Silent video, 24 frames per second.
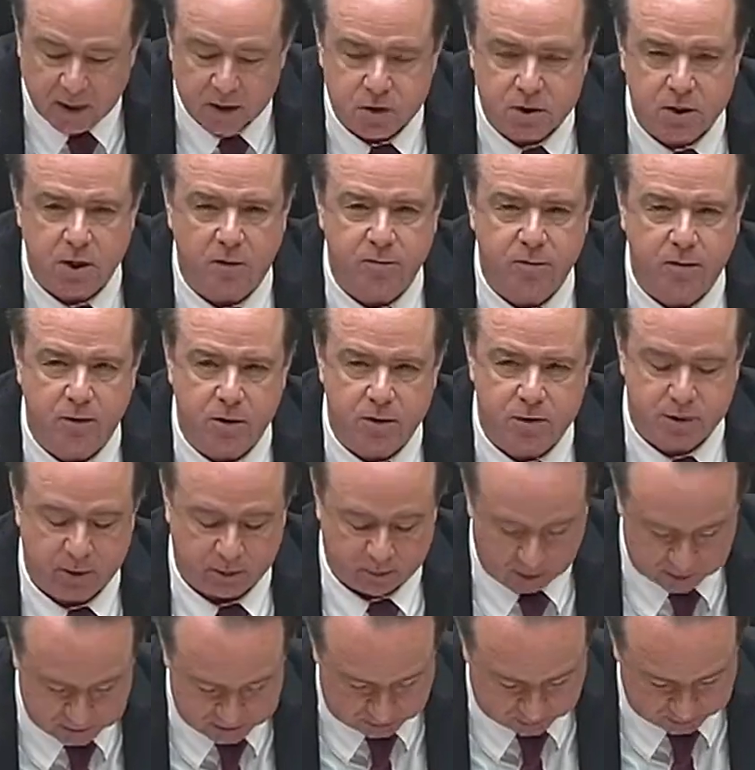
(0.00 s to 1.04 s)
suffer a
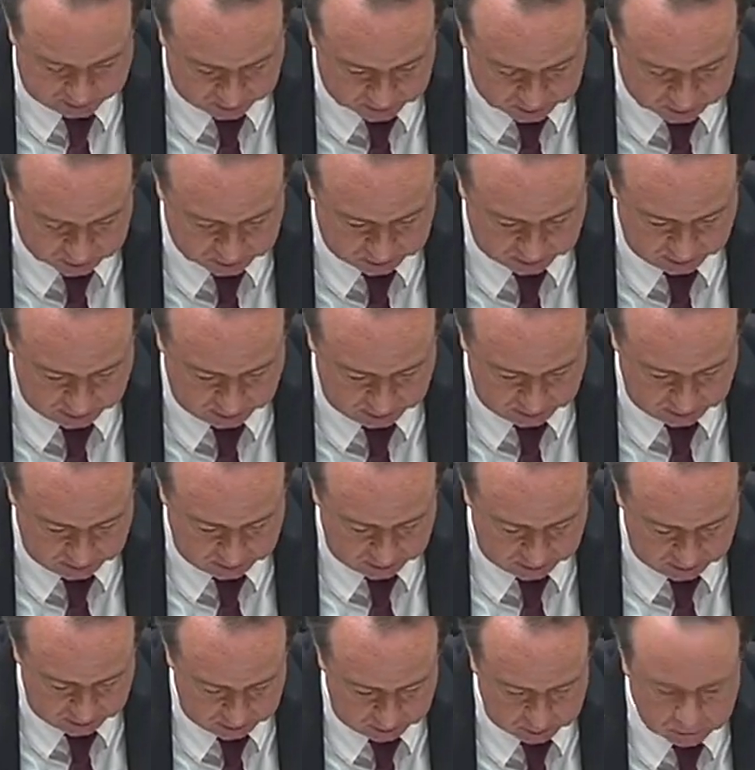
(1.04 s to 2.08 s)
serious illness,
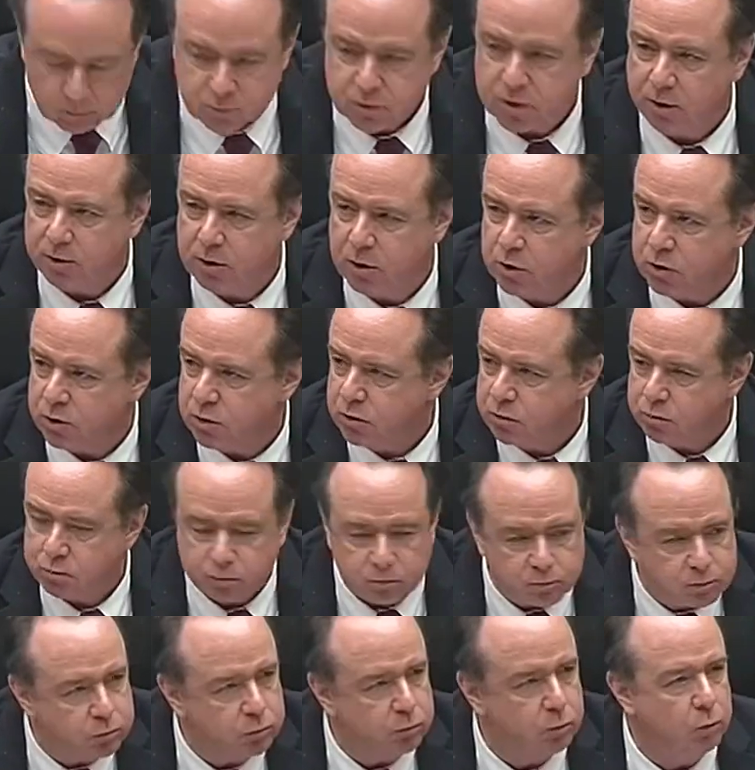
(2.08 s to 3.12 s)
such as,
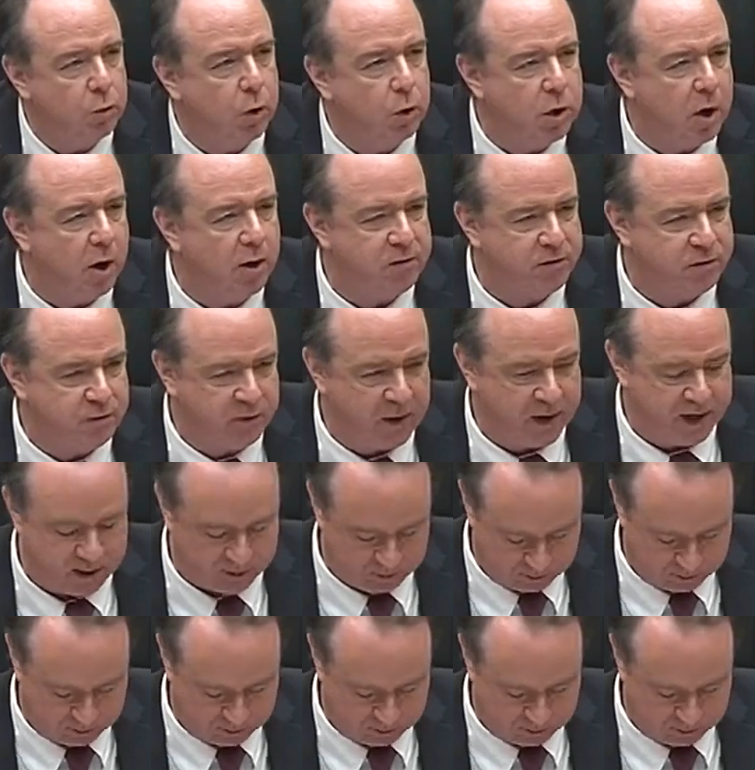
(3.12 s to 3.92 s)
we'll call it fate